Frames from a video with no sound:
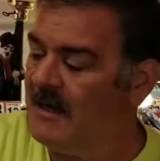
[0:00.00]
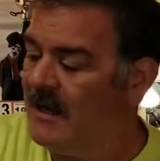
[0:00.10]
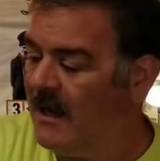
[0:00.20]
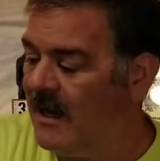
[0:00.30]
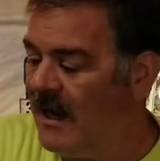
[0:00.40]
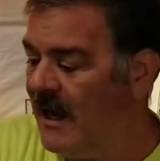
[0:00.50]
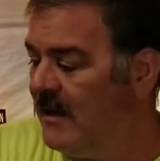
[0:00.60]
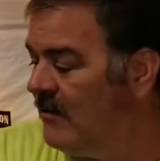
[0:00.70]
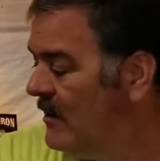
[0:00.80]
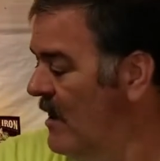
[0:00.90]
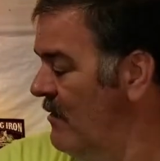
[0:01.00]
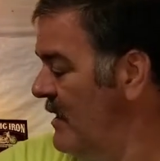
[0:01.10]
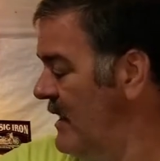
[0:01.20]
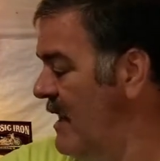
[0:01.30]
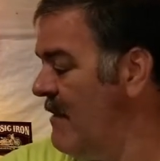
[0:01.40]
I don't know
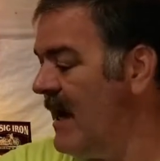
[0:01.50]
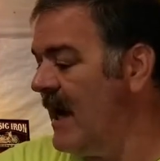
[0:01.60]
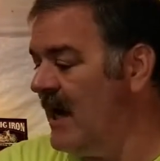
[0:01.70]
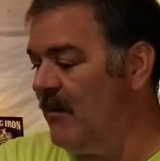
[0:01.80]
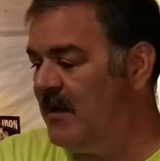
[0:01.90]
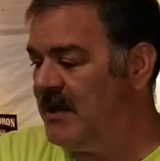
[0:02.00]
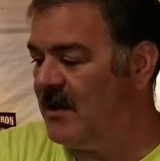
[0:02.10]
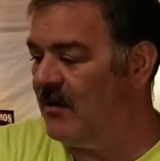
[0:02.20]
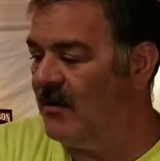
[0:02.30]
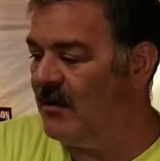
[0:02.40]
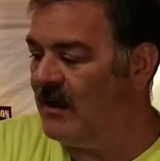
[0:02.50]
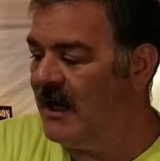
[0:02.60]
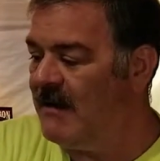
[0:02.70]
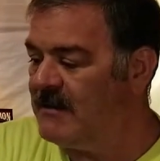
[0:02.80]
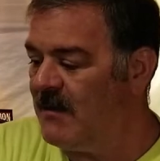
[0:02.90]
that they make any particular
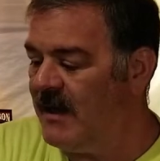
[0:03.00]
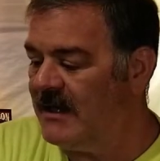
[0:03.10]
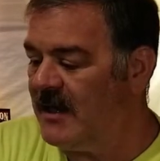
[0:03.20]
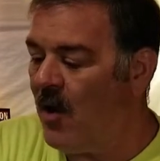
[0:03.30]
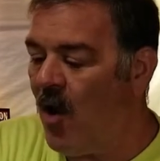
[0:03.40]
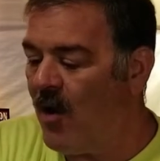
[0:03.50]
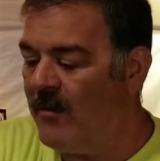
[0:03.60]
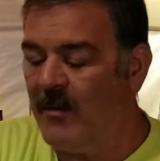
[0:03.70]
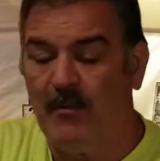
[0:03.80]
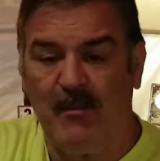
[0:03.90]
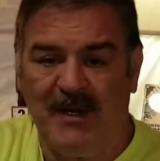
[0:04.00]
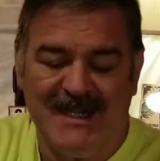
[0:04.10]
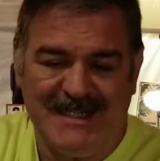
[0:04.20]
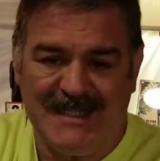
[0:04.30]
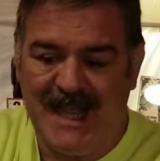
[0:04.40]
claims about the armor, but
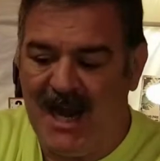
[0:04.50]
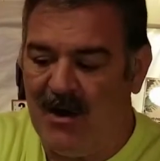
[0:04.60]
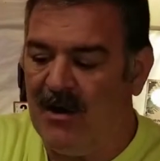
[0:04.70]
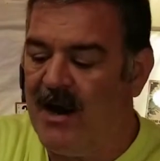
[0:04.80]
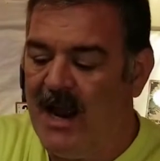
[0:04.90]
it's there,